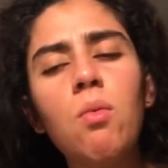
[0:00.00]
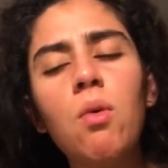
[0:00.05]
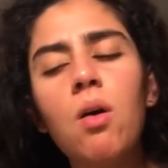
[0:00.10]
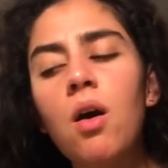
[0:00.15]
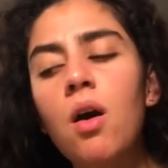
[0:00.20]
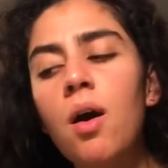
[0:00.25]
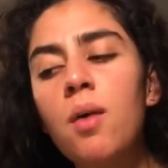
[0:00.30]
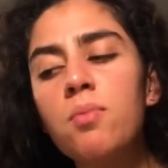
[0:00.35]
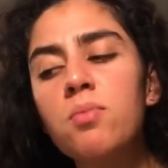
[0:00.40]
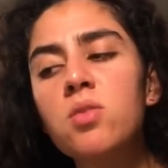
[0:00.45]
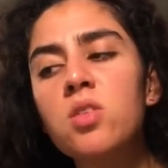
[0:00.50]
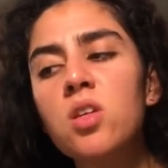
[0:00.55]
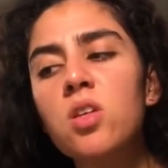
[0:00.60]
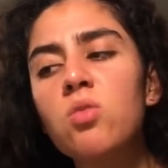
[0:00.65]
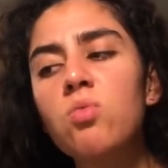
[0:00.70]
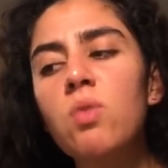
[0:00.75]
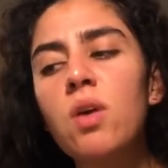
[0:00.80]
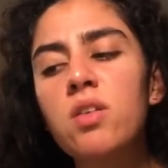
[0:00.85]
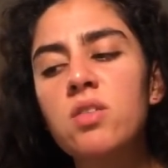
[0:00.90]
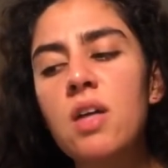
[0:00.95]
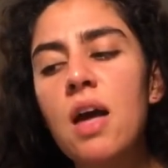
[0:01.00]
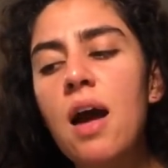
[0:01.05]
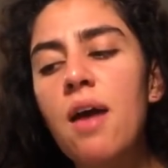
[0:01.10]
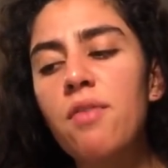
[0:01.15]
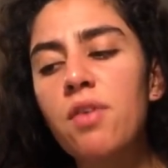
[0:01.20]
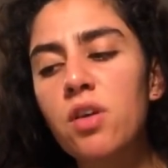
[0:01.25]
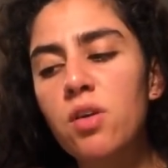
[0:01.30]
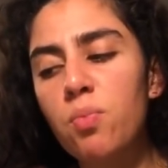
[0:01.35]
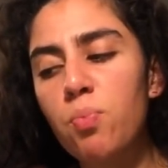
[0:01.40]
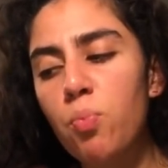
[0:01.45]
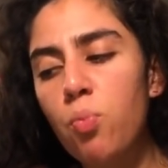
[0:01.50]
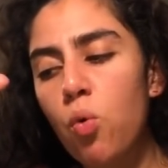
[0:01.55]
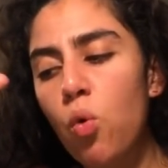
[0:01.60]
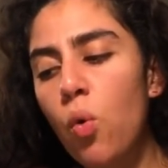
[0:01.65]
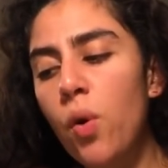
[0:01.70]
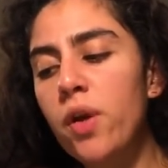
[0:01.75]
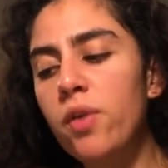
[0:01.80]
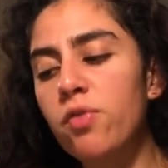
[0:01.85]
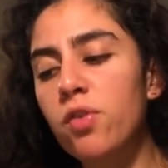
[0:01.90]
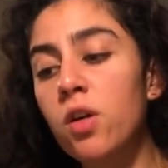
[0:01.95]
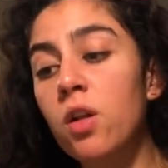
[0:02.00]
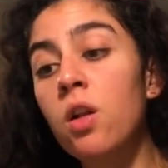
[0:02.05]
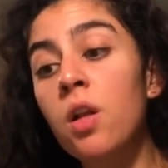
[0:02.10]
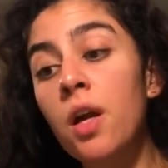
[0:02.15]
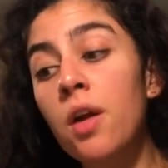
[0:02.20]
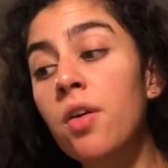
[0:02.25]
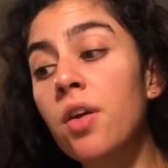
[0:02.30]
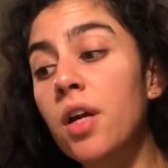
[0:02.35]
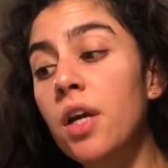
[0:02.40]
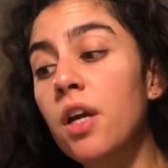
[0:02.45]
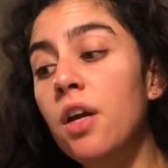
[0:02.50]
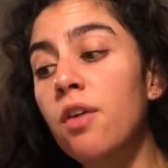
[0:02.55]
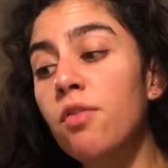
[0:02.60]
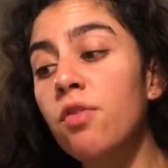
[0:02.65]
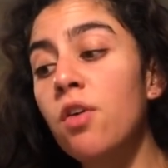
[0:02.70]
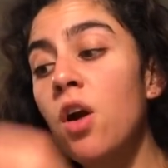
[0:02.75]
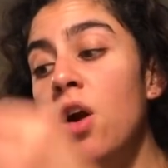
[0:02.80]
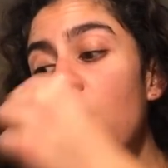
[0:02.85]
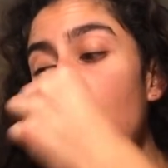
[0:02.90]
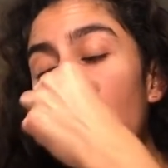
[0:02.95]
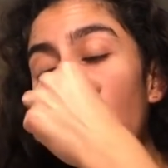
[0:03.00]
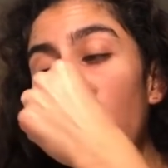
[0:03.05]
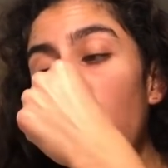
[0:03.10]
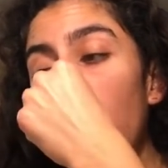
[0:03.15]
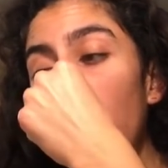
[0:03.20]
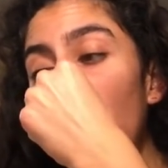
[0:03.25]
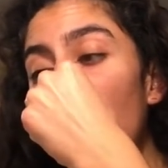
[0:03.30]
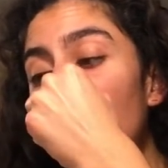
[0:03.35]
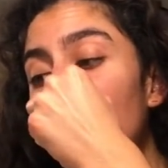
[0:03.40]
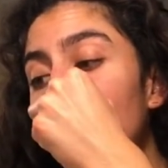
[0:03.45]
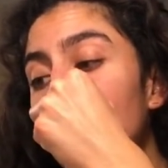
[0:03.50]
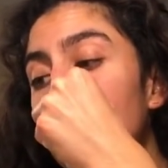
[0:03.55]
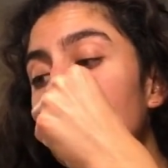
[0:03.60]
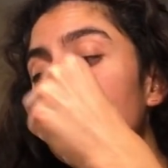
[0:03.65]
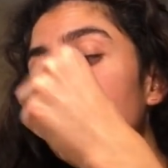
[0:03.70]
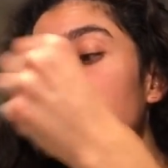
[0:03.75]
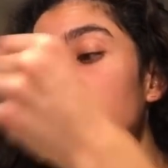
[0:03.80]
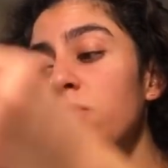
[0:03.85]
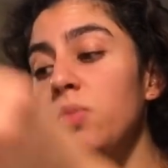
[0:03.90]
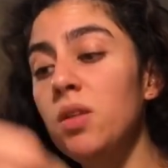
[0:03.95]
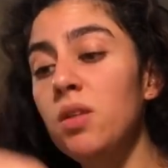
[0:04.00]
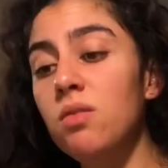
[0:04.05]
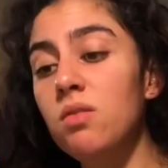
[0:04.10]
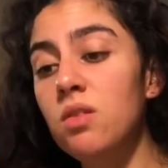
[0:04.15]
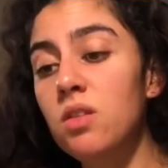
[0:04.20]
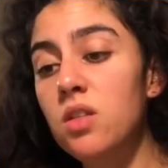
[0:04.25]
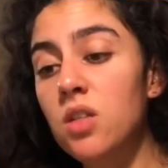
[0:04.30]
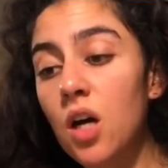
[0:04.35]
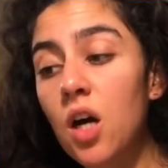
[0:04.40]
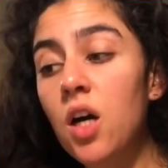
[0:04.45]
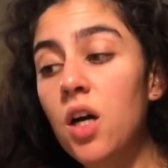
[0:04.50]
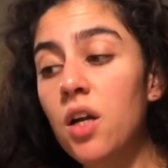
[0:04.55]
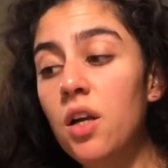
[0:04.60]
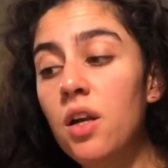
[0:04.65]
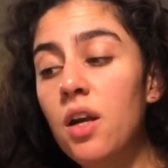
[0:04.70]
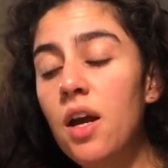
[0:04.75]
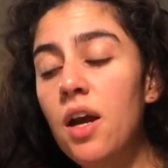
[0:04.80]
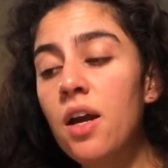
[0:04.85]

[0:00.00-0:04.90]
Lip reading: I'm seeing you as having a point of clarity of what needs to be done.